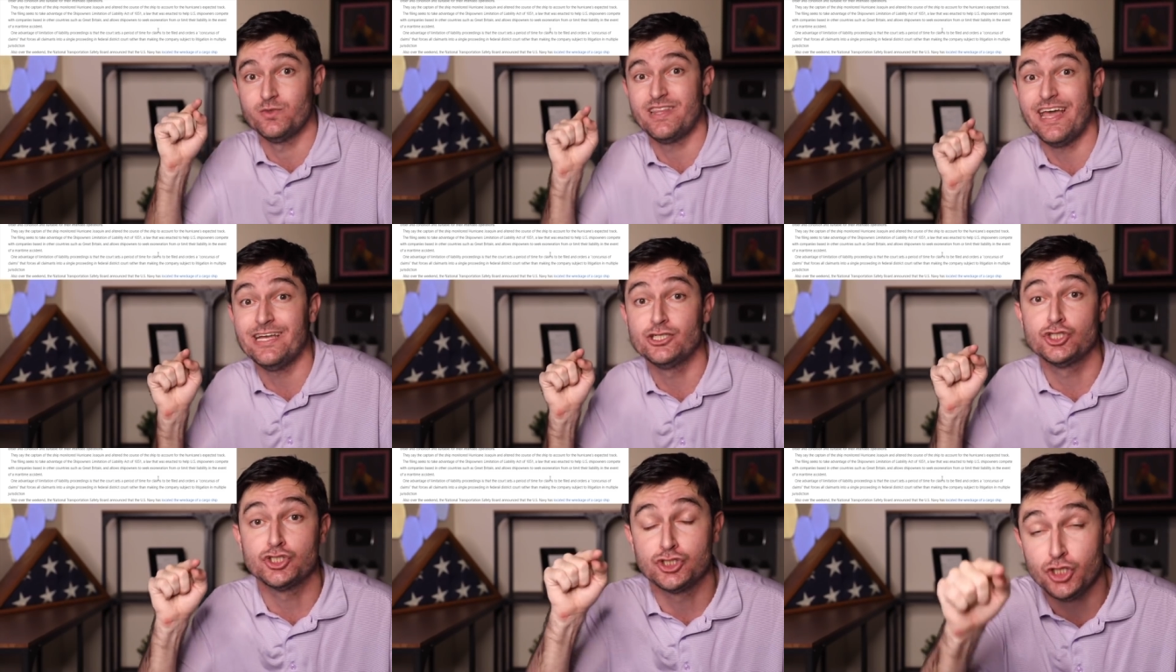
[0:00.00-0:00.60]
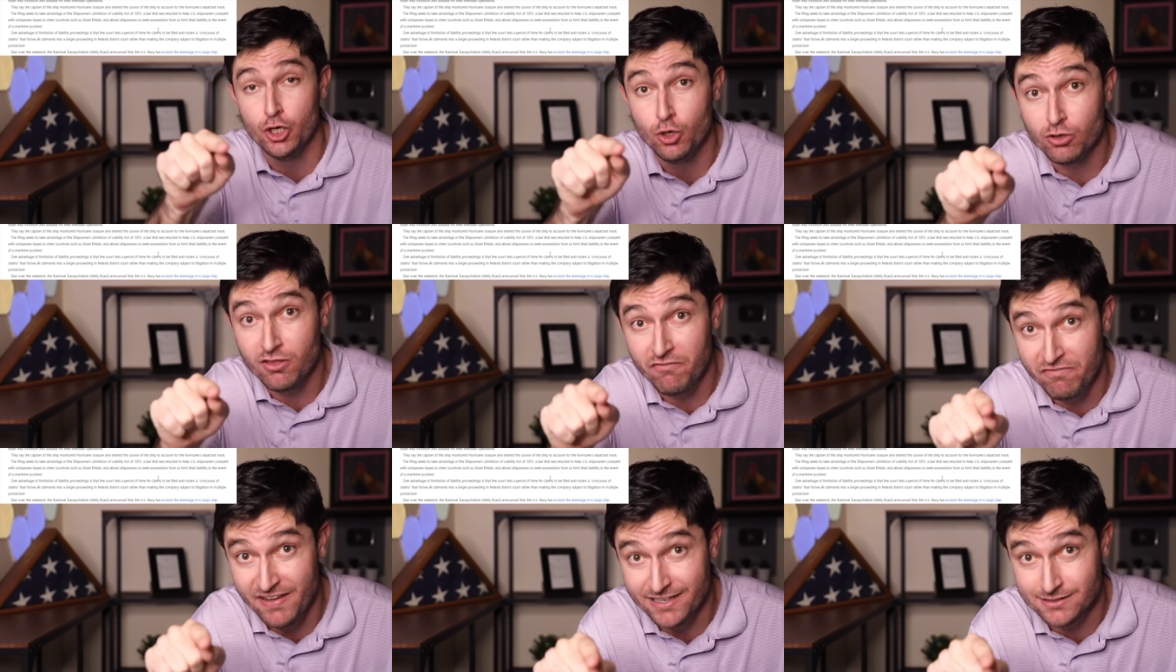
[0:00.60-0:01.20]
They sue the
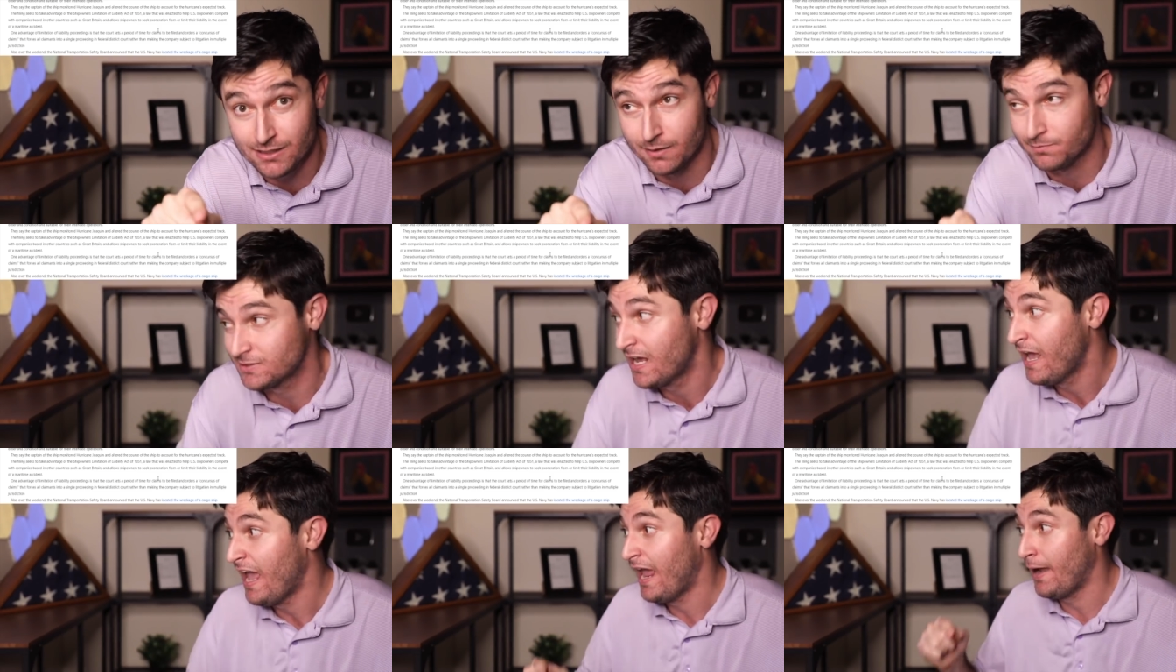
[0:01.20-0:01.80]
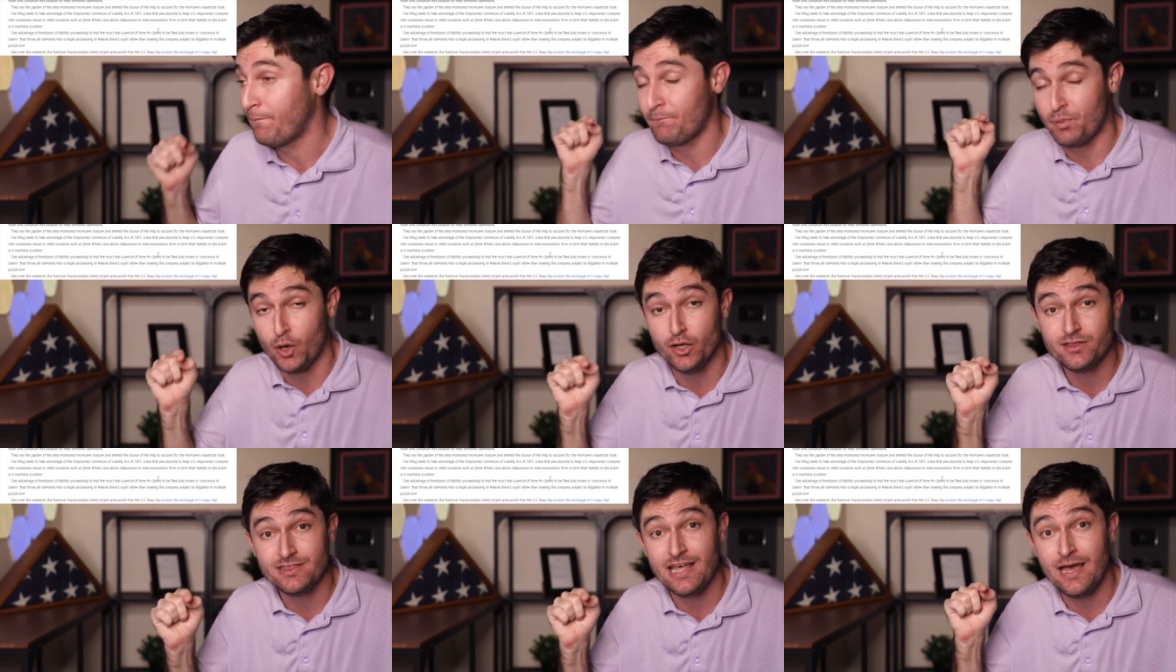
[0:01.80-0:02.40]
victims and
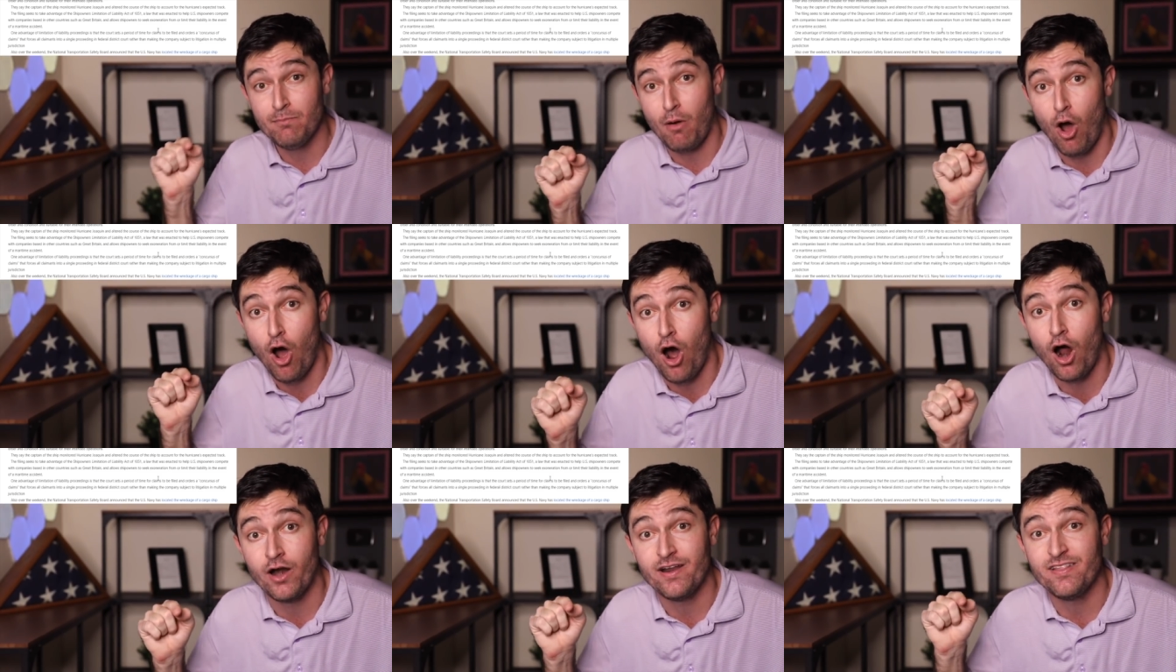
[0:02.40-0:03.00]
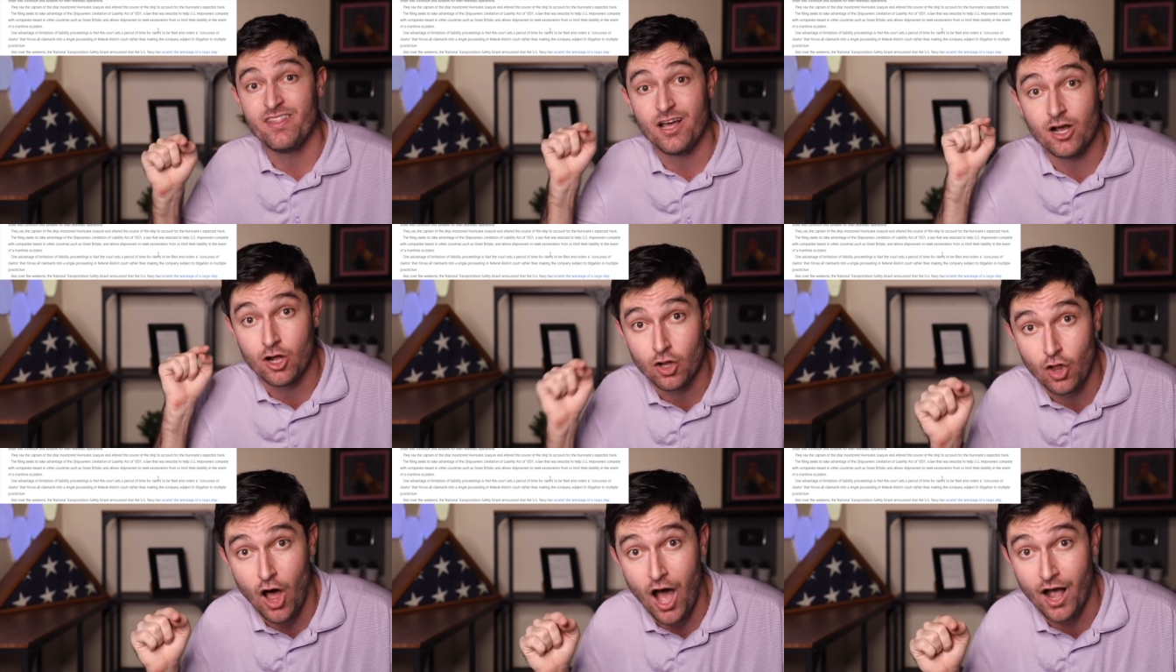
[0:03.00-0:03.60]
put them on the
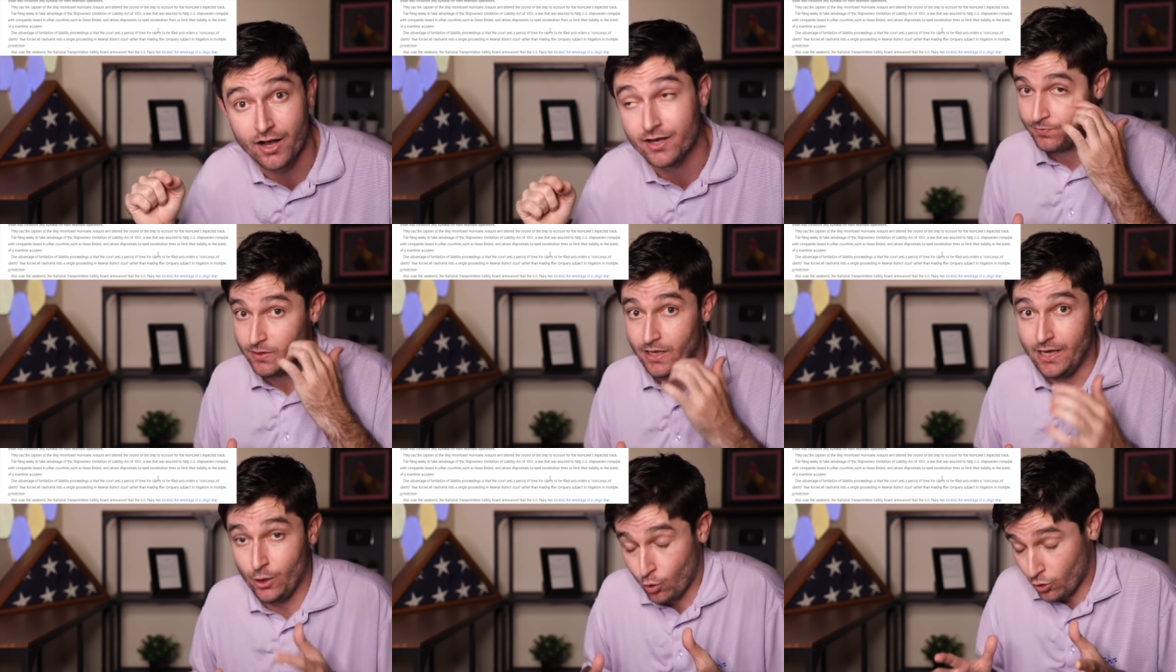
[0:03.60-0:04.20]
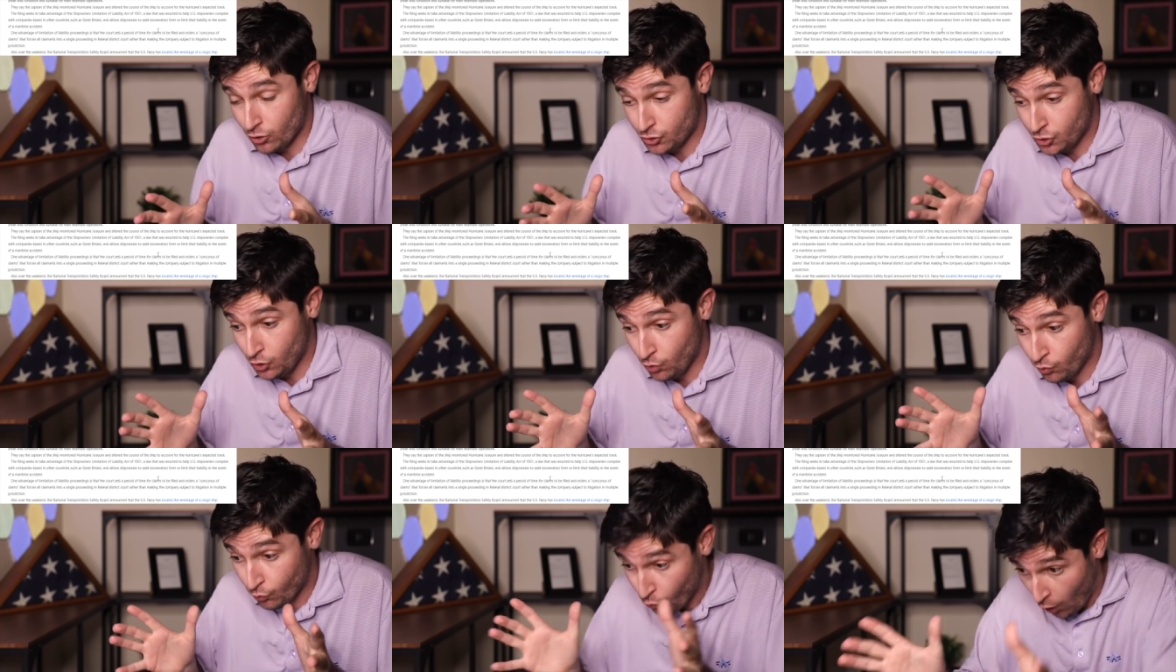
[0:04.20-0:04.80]
clock in order to
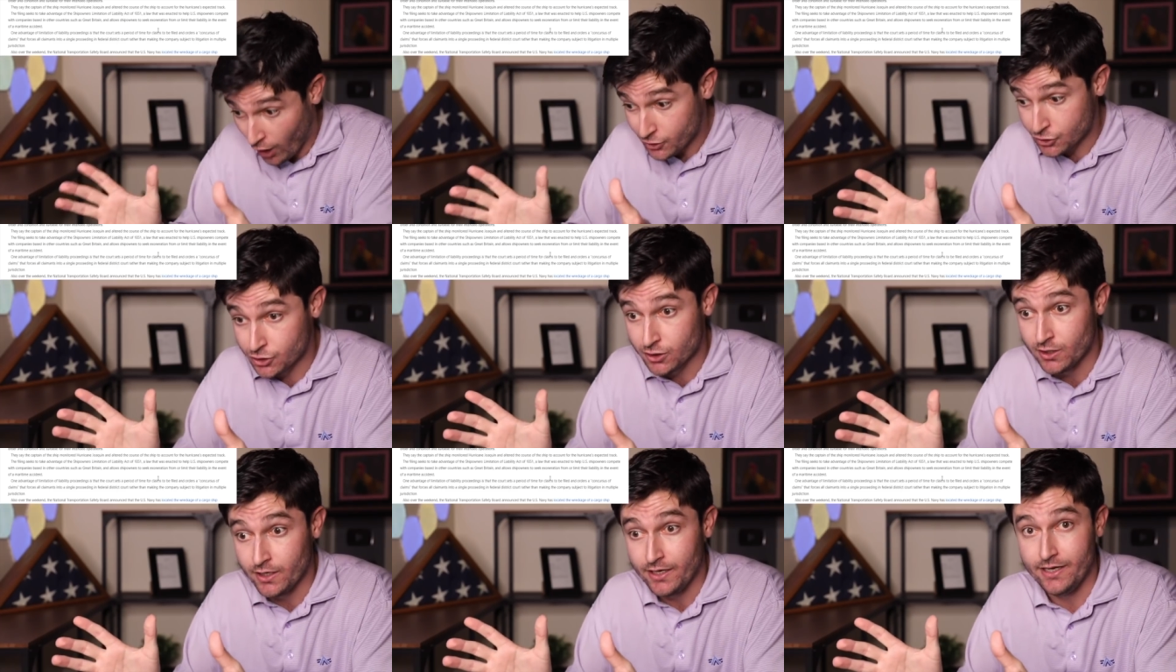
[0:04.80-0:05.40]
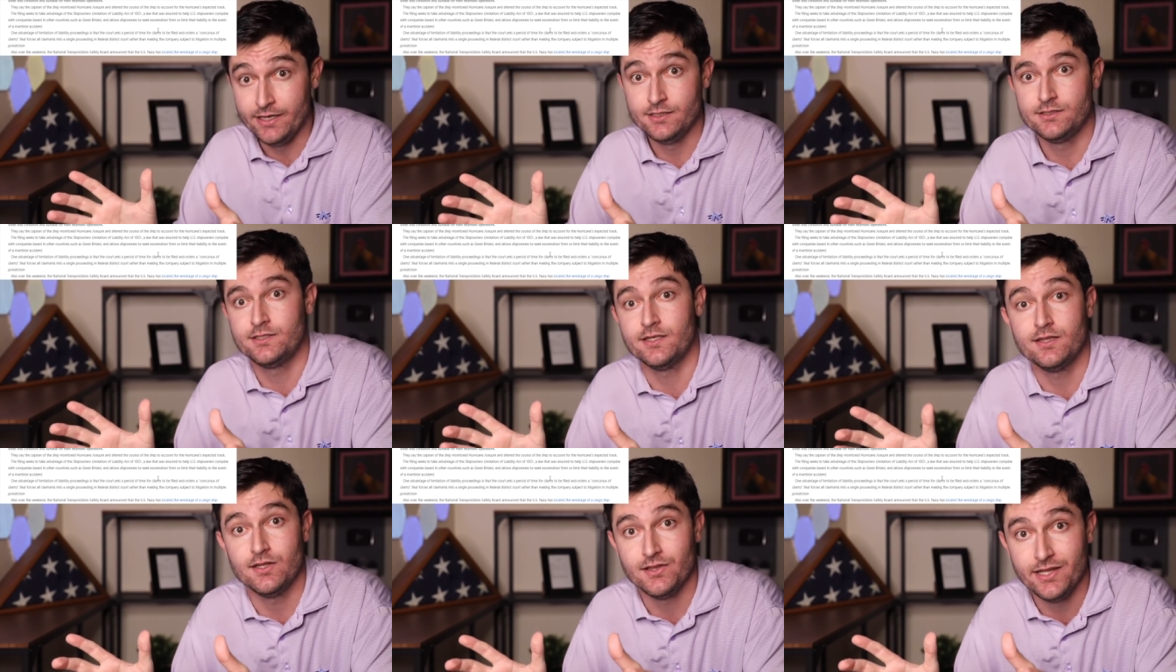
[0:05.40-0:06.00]
rush into
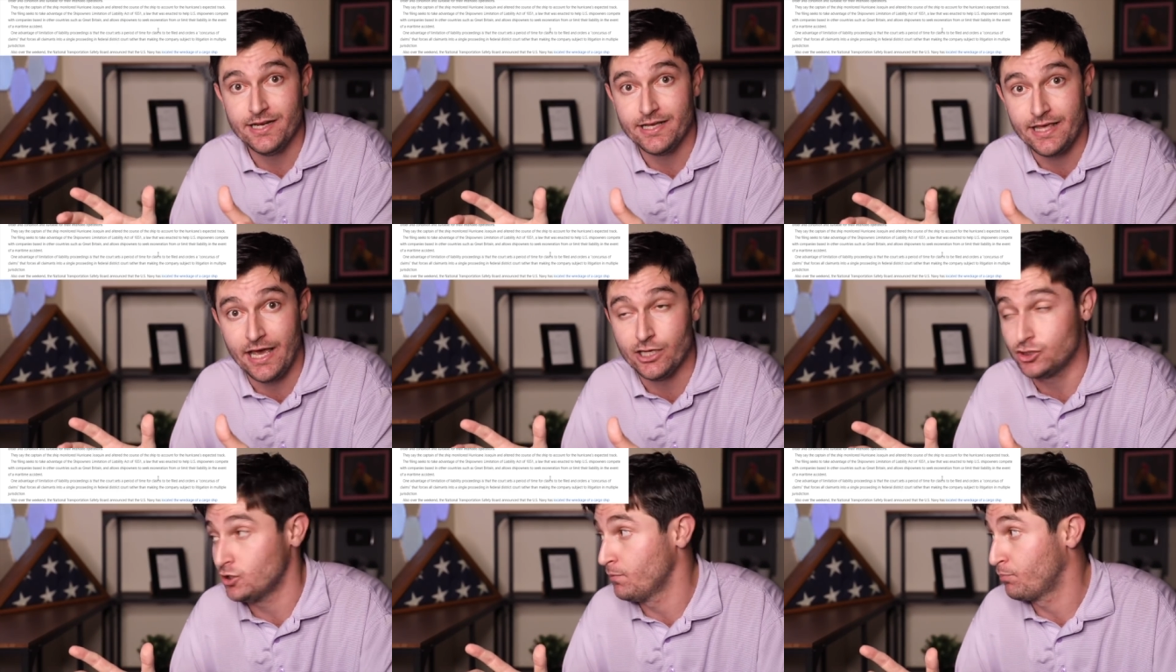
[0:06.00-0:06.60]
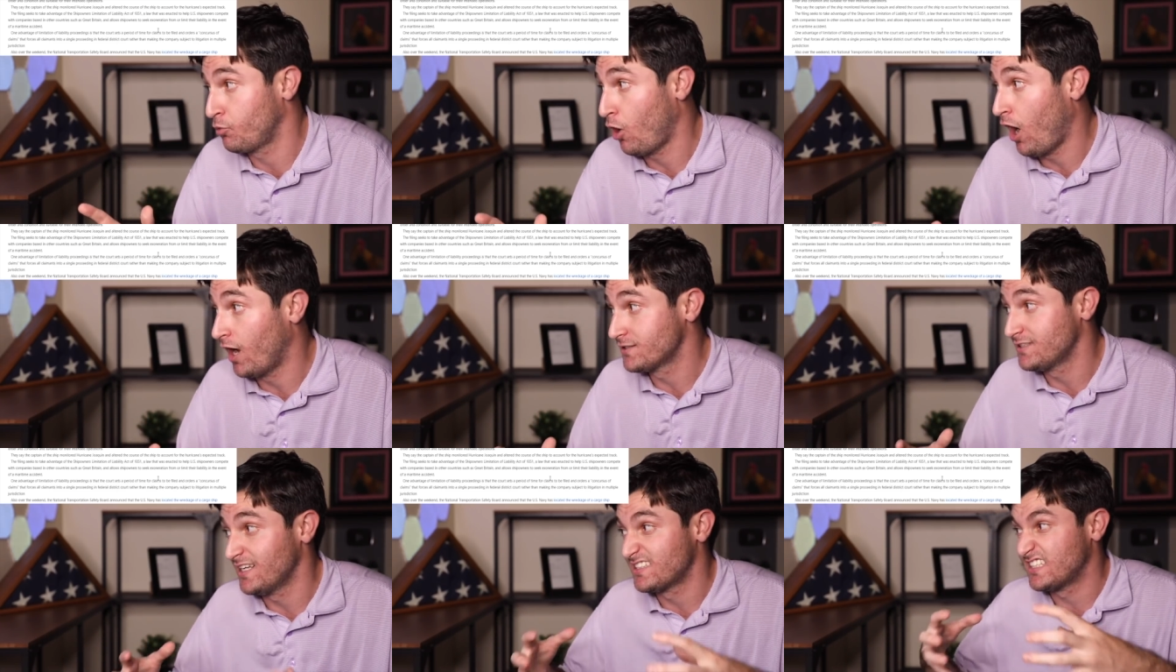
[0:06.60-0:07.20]
the litigation process,